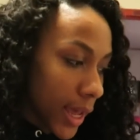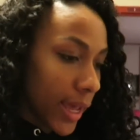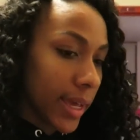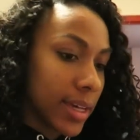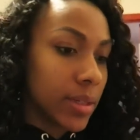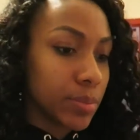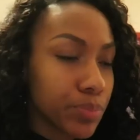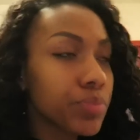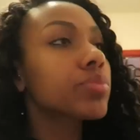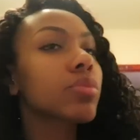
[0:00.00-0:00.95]

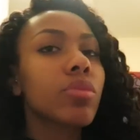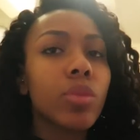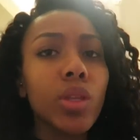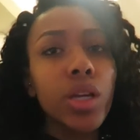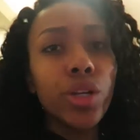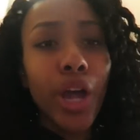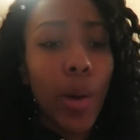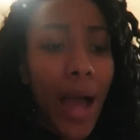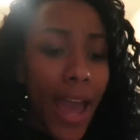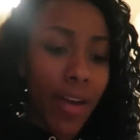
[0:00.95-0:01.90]
And
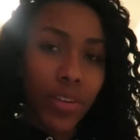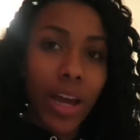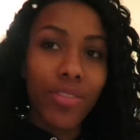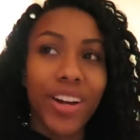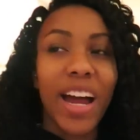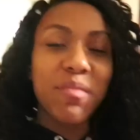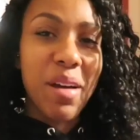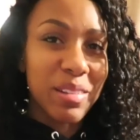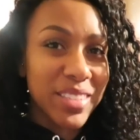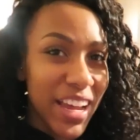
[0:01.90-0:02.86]
no, I have not forgot
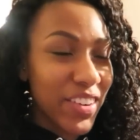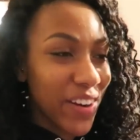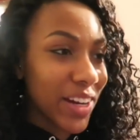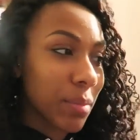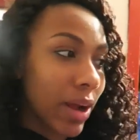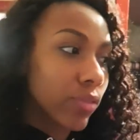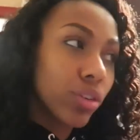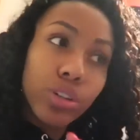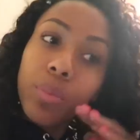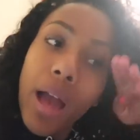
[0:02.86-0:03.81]
about decorating my
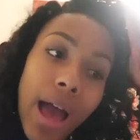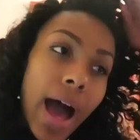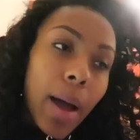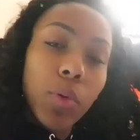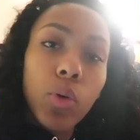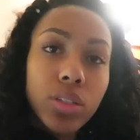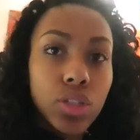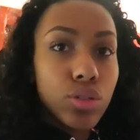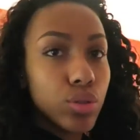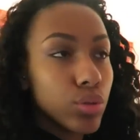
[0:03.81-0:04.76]
room. I'm going
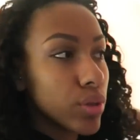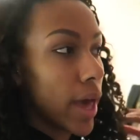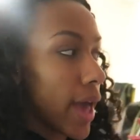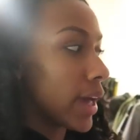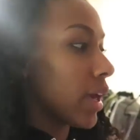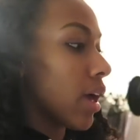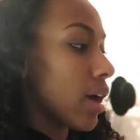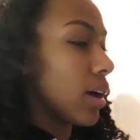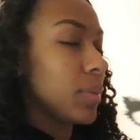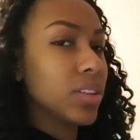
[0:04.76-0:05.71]
to do that
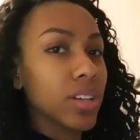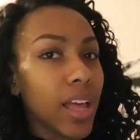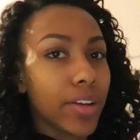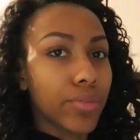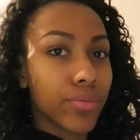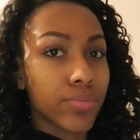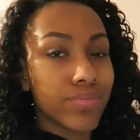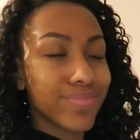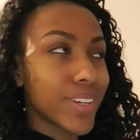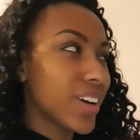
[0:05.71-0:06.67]
either like,
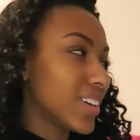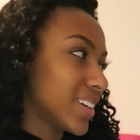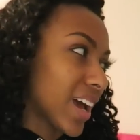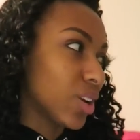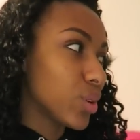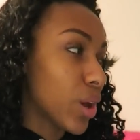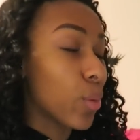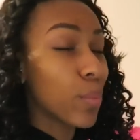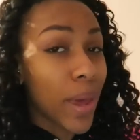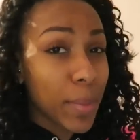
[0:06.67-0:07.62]
I don't
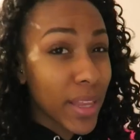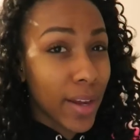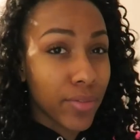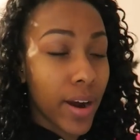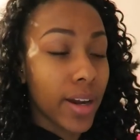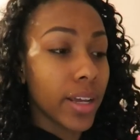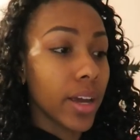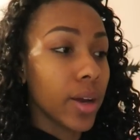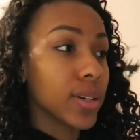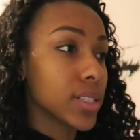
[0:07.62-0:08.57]
know, maybe like Friday
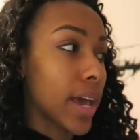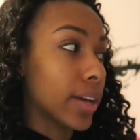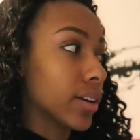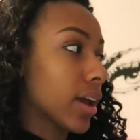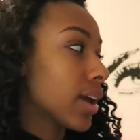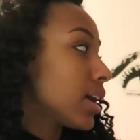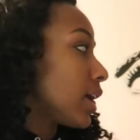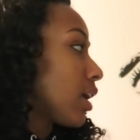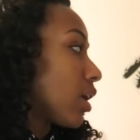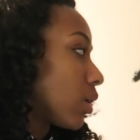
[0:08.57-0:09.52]
night or Saturday,
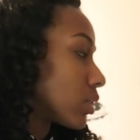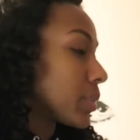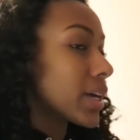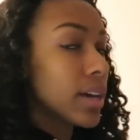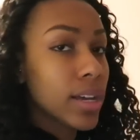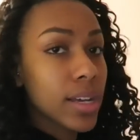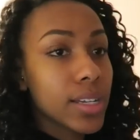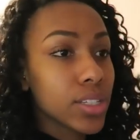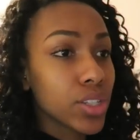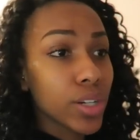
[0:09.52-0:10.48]
only
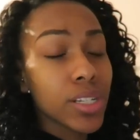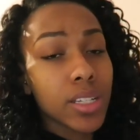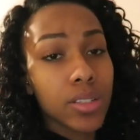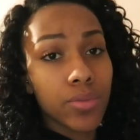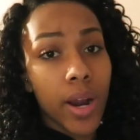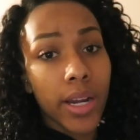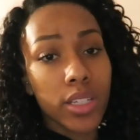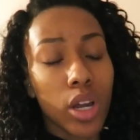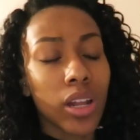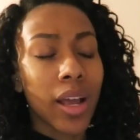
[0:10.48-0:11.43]
because Thursdays and
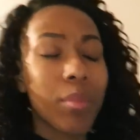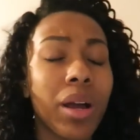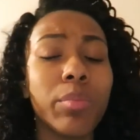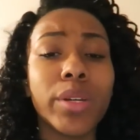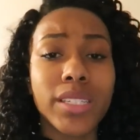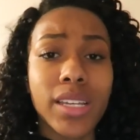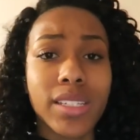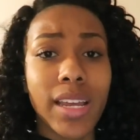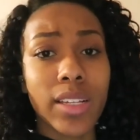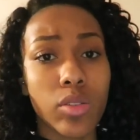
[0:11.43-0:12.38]
Fridays are like my
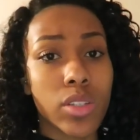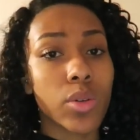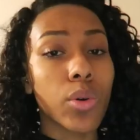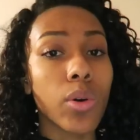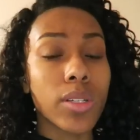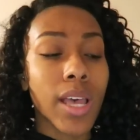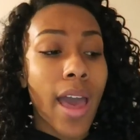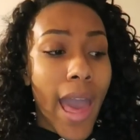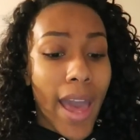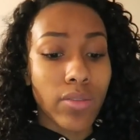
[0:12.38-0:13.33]
busiest days at schools.
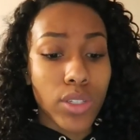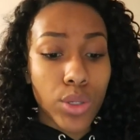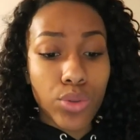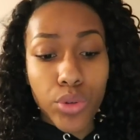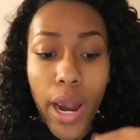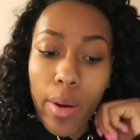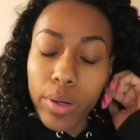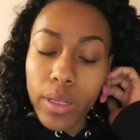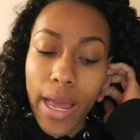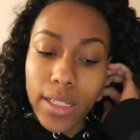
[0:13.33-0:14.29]
I have 2
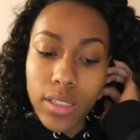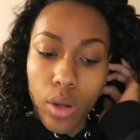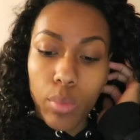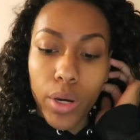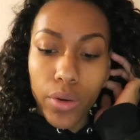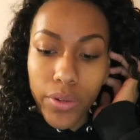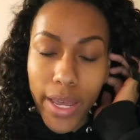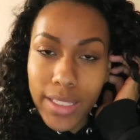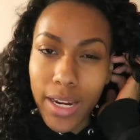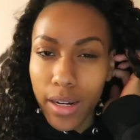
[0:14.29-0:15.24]
3-hour classes on both
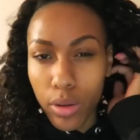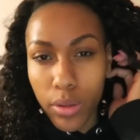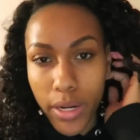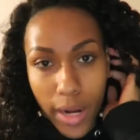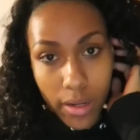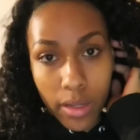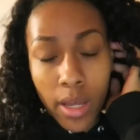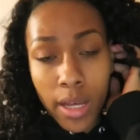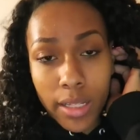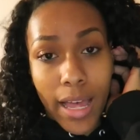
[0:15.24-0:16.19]
days and I don't get out of
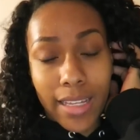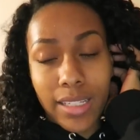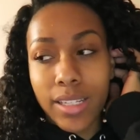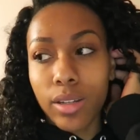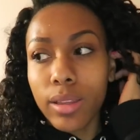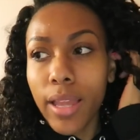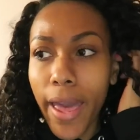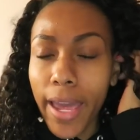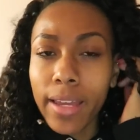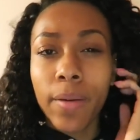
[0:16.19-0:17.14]
class until
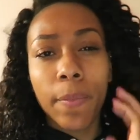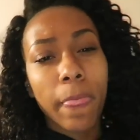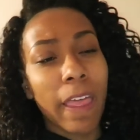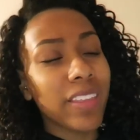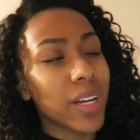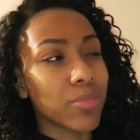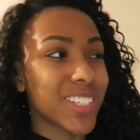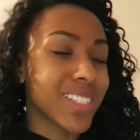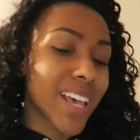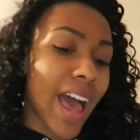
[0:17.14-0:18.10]
late, and then I'm
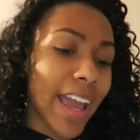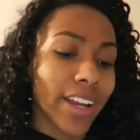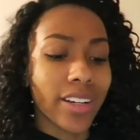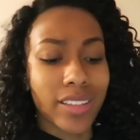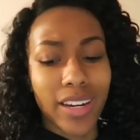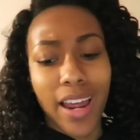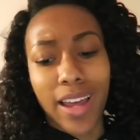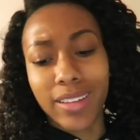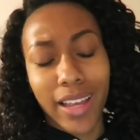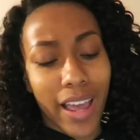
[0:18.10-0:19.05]
just tired and then
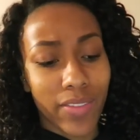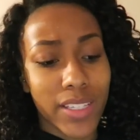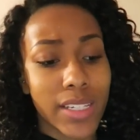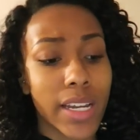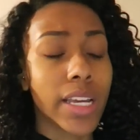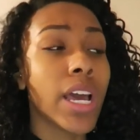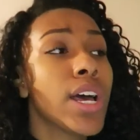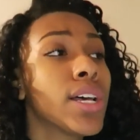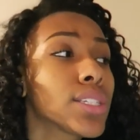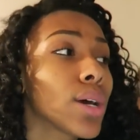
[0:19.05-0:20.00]
I like have to study.
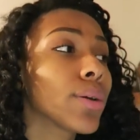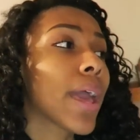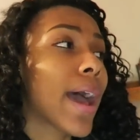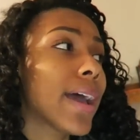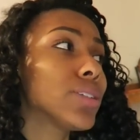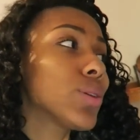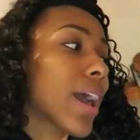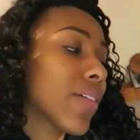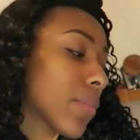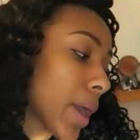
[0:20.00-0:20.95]
So yeah, I do
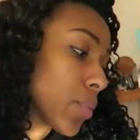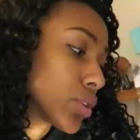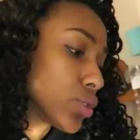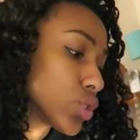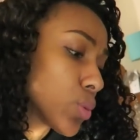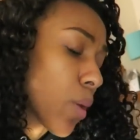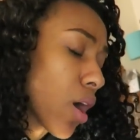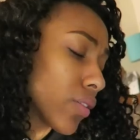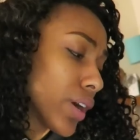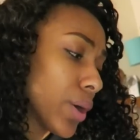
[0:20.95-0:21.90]
have a paper due
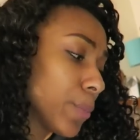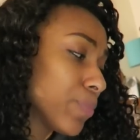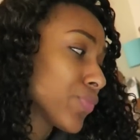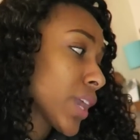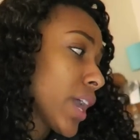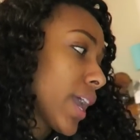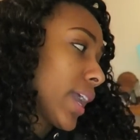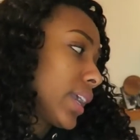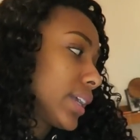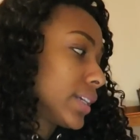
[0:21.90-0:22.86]
tomorrow
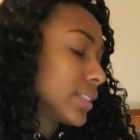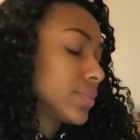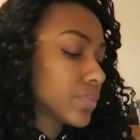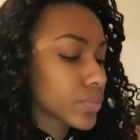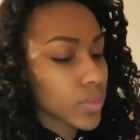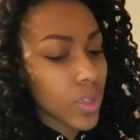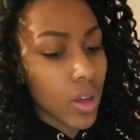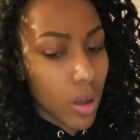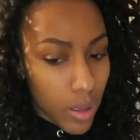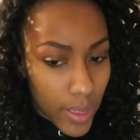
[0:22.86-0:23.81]
and
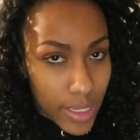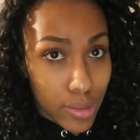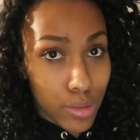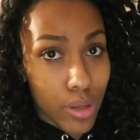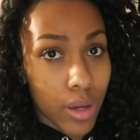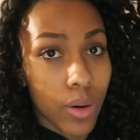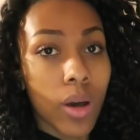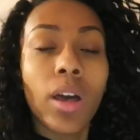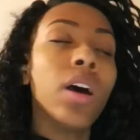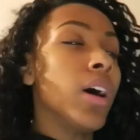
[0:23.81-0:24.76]
all that, so